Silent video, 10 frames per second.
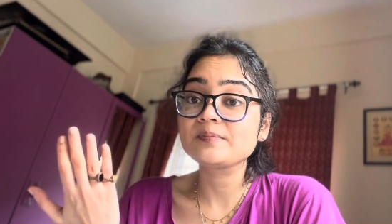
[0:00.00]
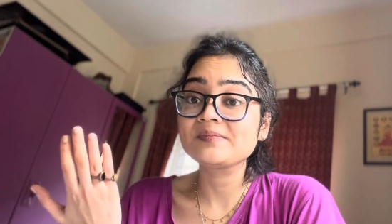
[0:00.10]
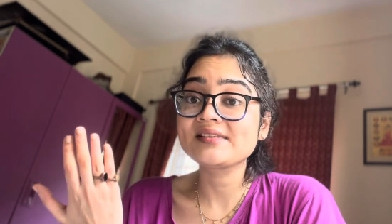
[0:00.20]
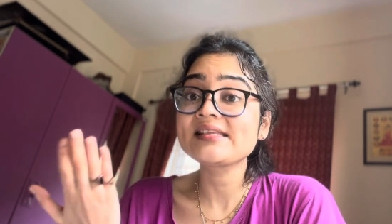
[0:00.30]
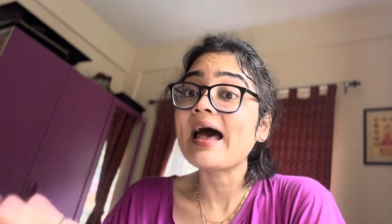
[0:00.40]

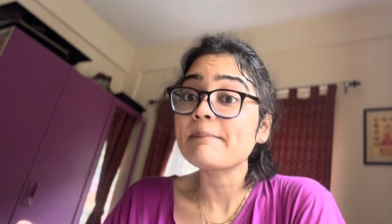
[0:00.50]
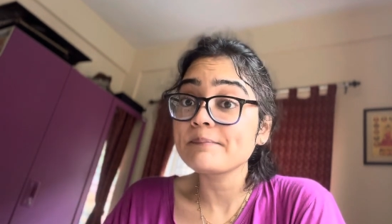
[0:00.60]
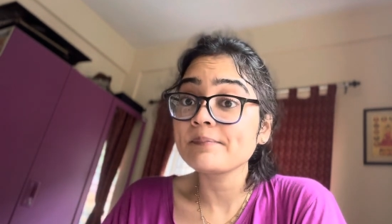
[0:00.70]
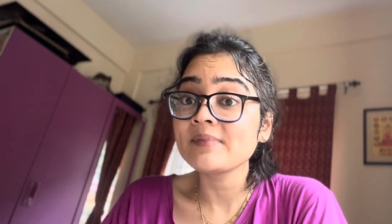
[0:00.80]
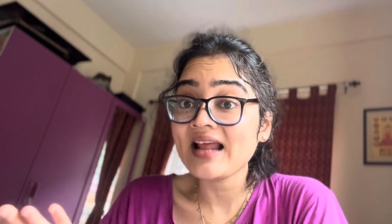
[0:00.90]
sap
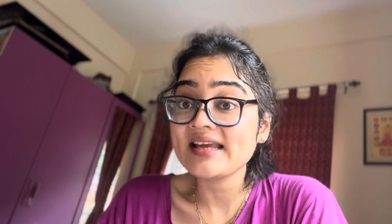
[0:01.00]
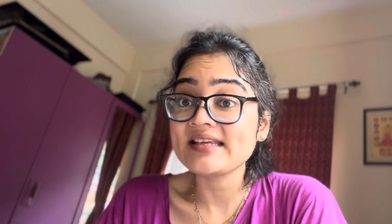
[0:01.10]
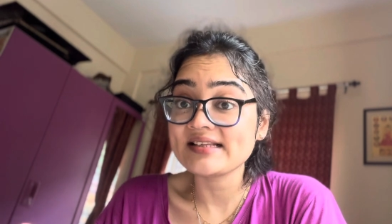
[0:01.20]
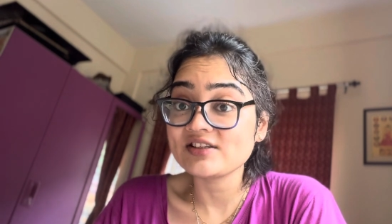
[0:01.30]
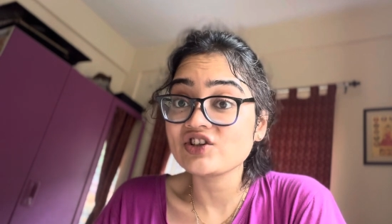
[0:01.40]
like
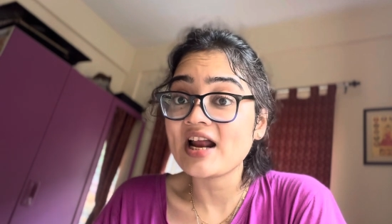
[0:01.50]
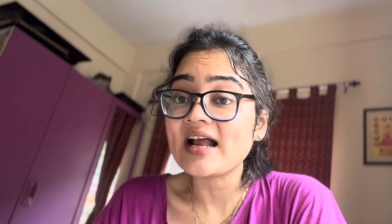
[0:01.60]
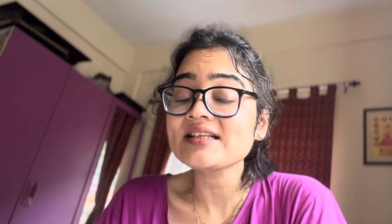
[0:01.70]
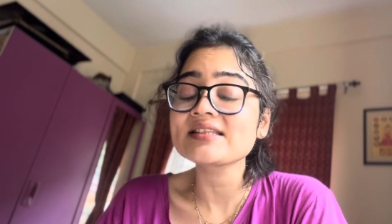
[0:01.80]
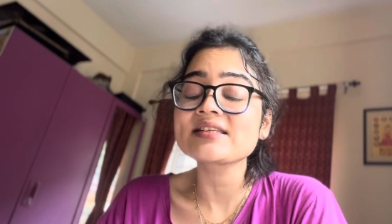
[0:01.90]

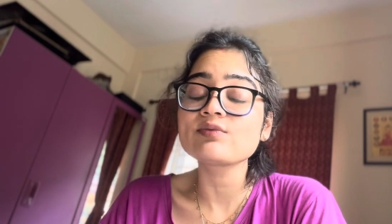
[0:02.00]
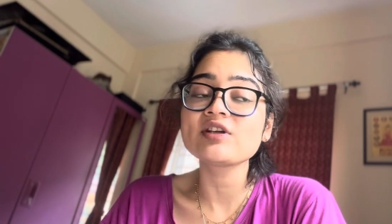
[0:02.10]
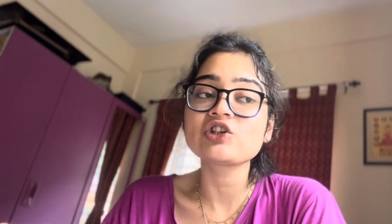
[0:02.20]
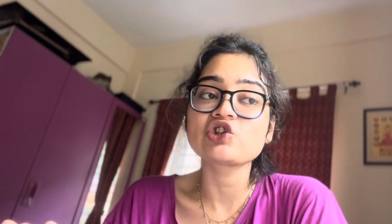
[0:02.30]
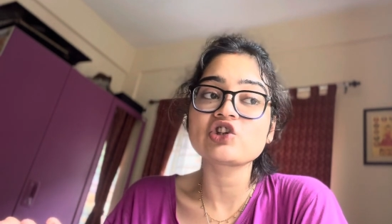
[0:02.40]
extracts,
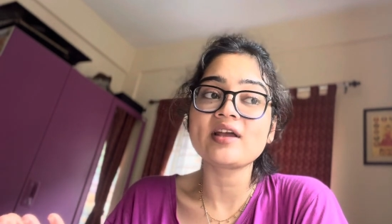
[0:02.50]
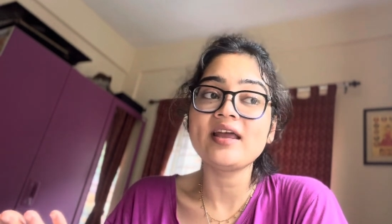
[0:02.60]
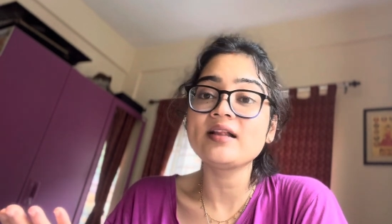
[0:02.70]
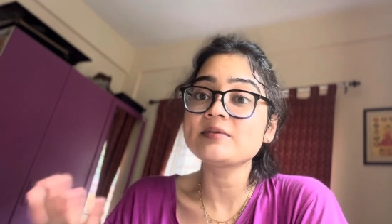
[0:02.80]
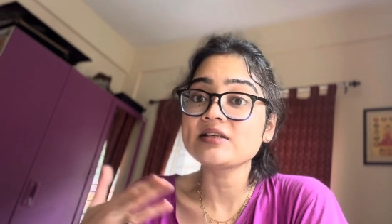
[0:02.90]
which
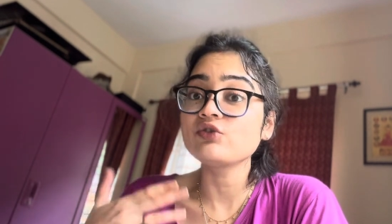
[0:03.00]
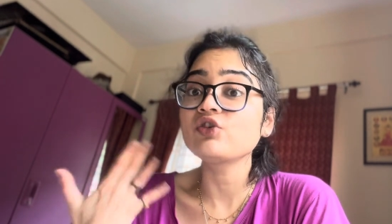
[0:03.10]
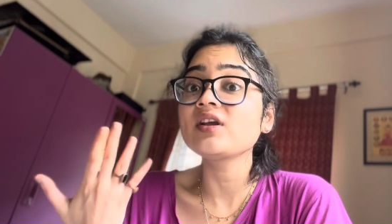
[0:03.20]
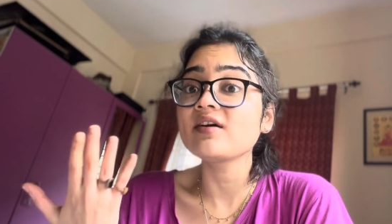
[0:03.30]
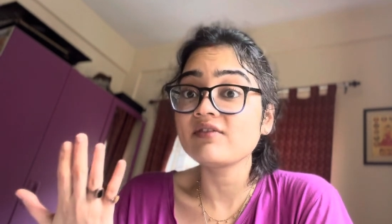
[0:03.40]
helps in
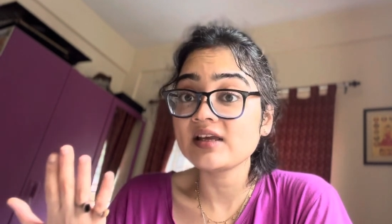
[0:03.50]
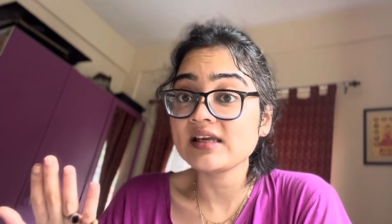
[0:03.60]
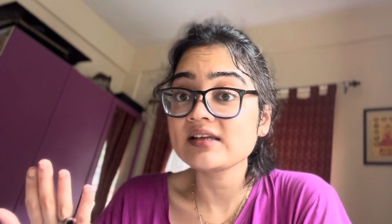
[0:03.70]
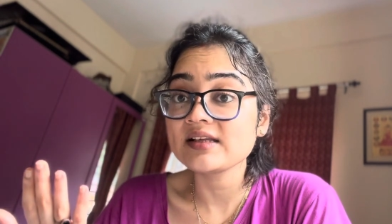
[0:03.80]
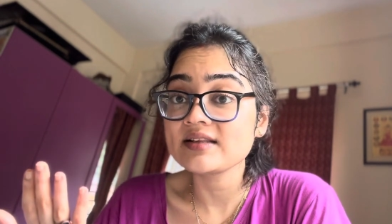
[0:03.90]

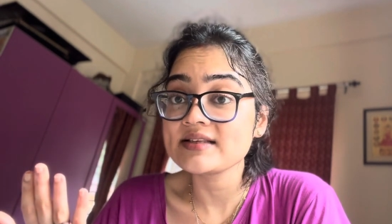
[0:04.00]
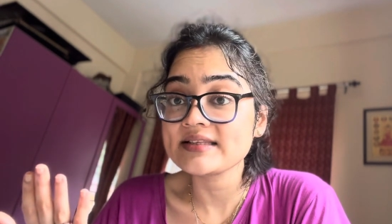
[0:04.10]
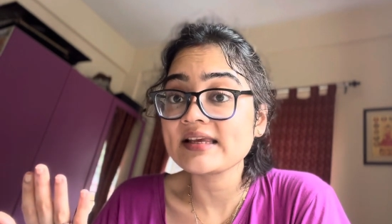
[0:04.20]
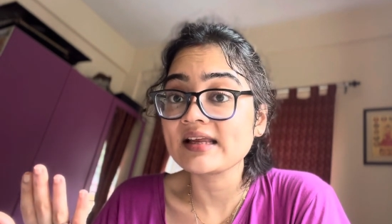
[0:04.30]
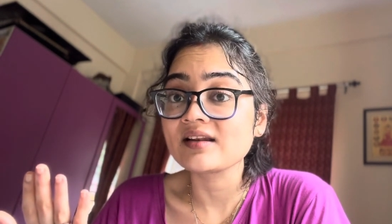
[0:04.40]
reawakening the
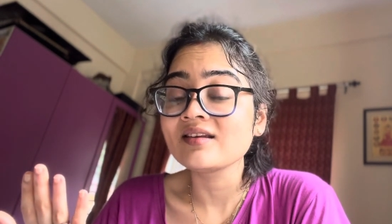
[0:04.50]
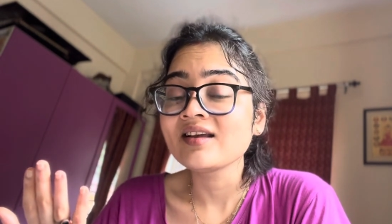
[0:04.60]
skin.